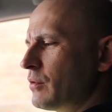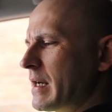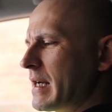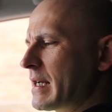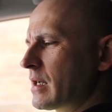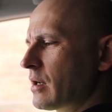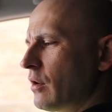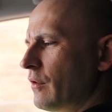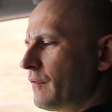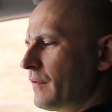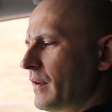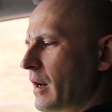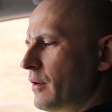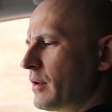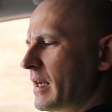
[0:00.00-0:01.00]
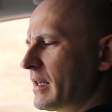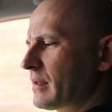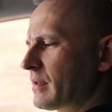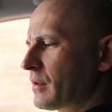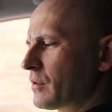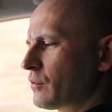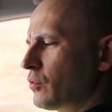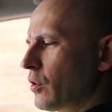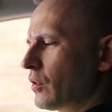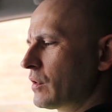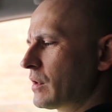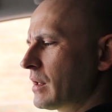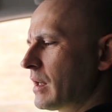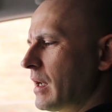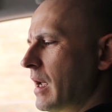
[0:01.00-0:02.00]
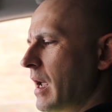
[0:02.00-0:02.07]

ring of Arestos rods,